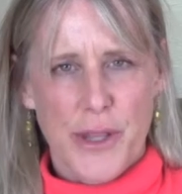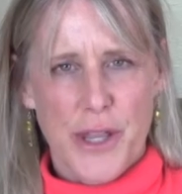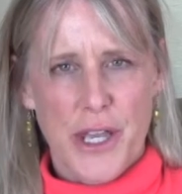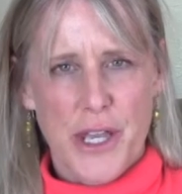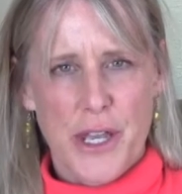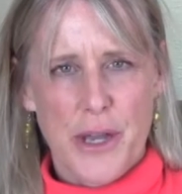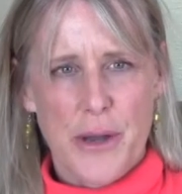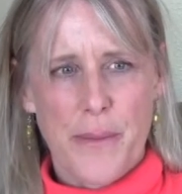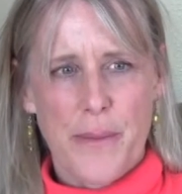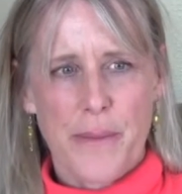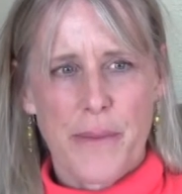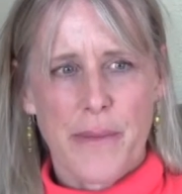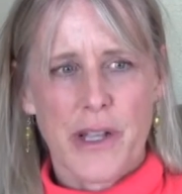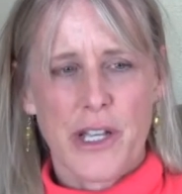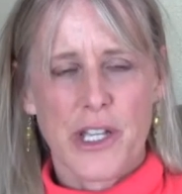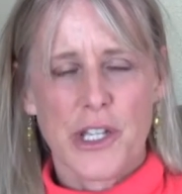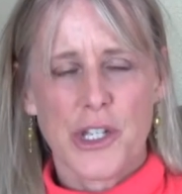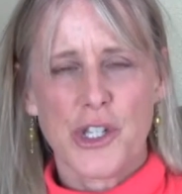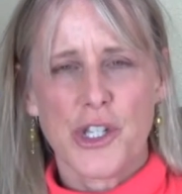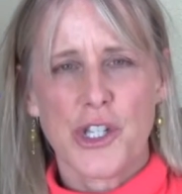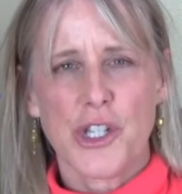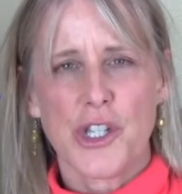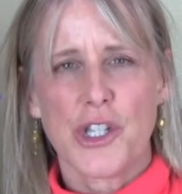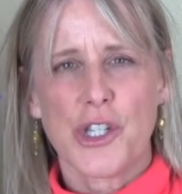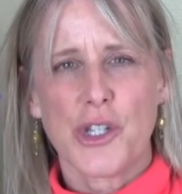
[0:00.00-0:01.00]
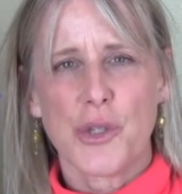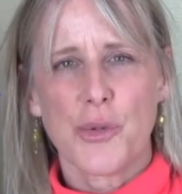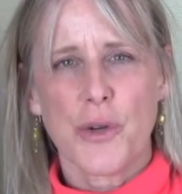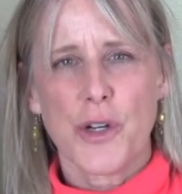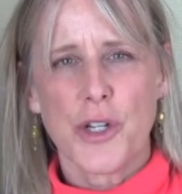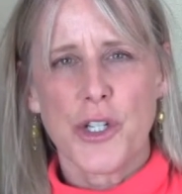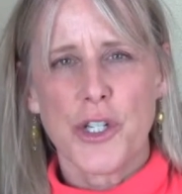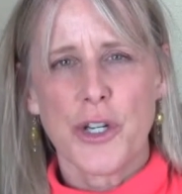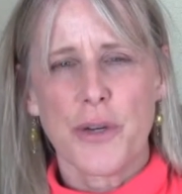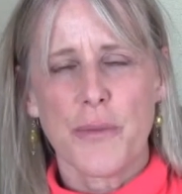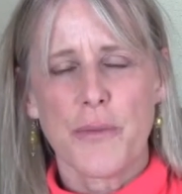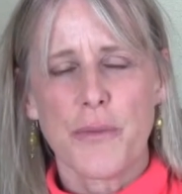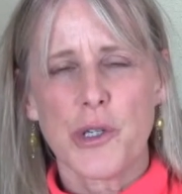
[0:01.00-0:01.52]
with him is to
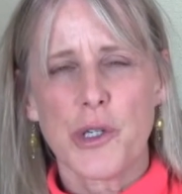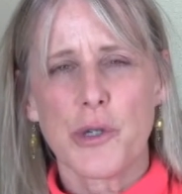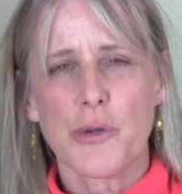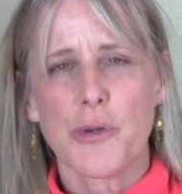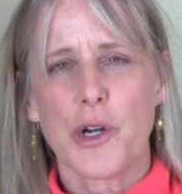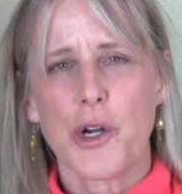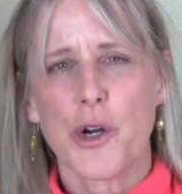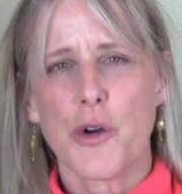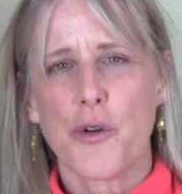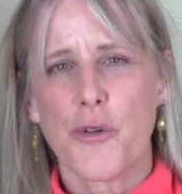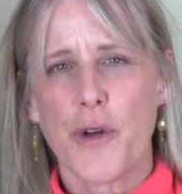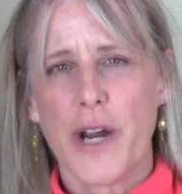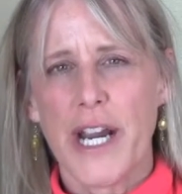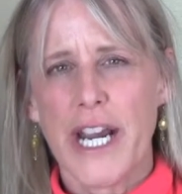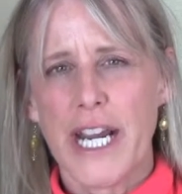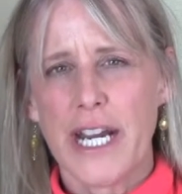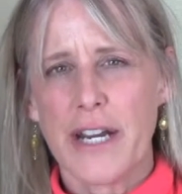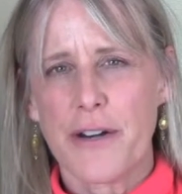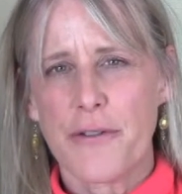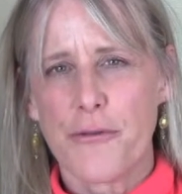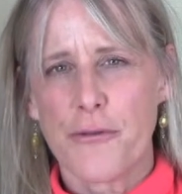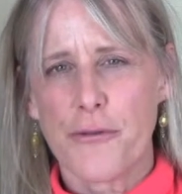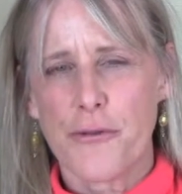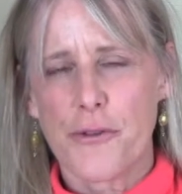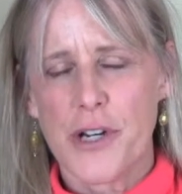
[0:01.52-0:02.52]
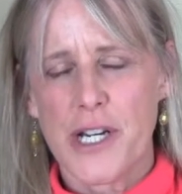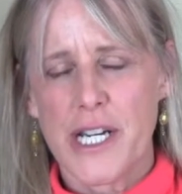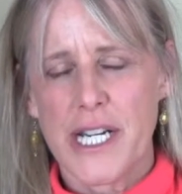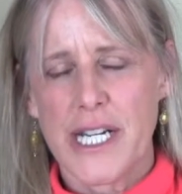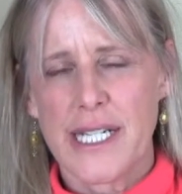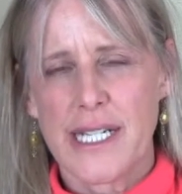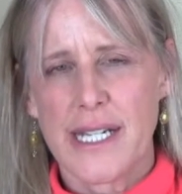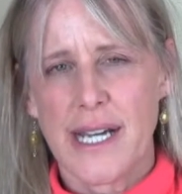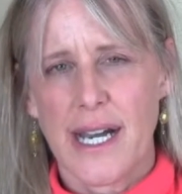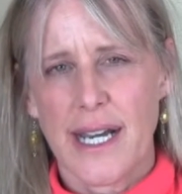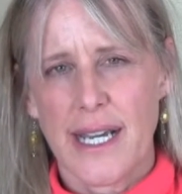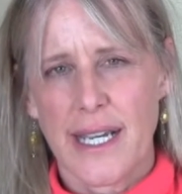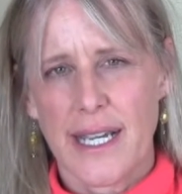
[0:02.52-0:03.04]
switch him to a
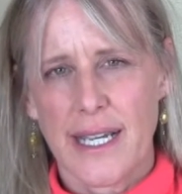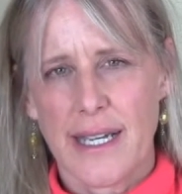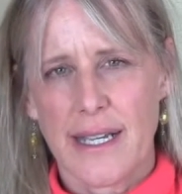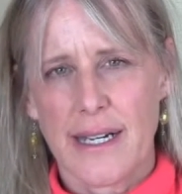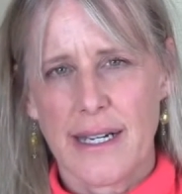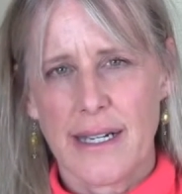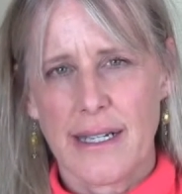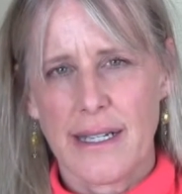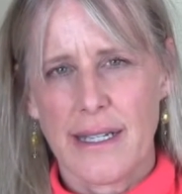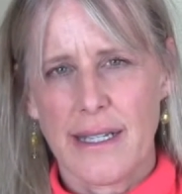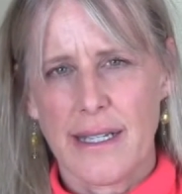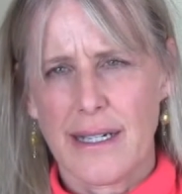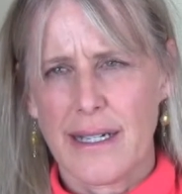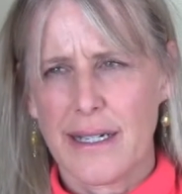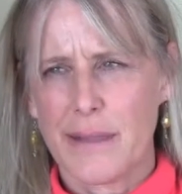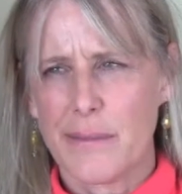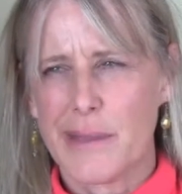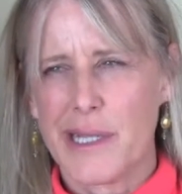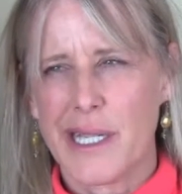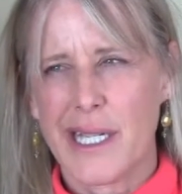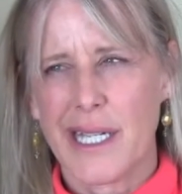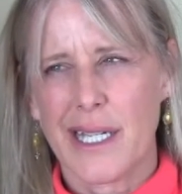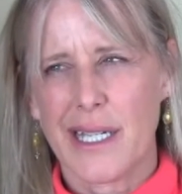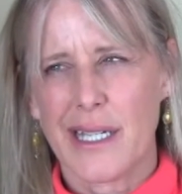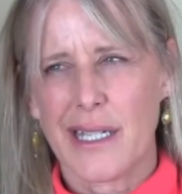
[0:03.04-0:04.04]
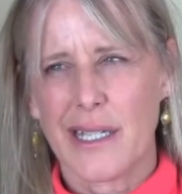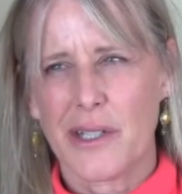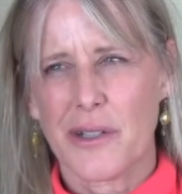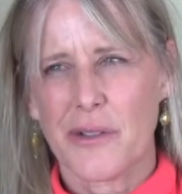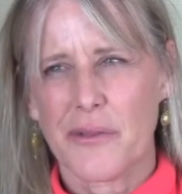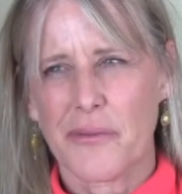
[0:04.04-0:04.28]
grain-free diet. And I'm like,